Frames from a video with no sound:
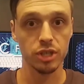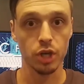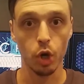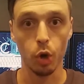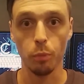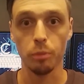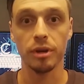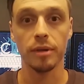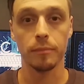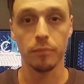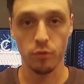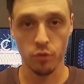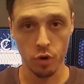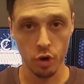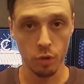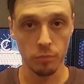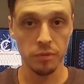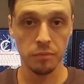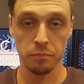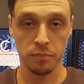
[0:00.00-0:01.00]
to open up
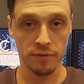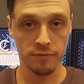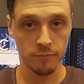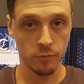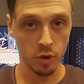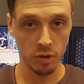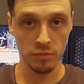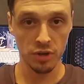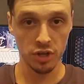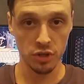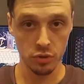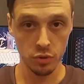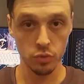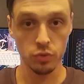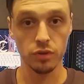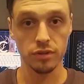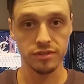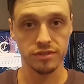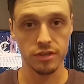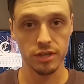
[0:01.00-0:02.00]
Chrome and perform a
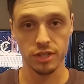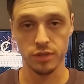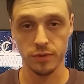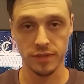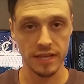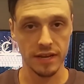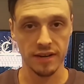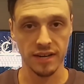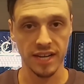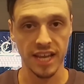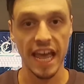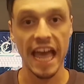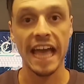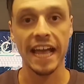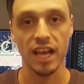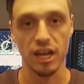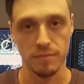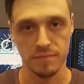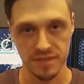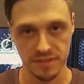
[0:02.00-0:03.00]
Google search without any
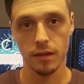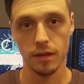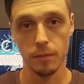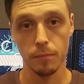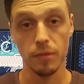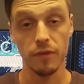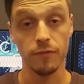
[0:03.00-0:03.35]
hangups.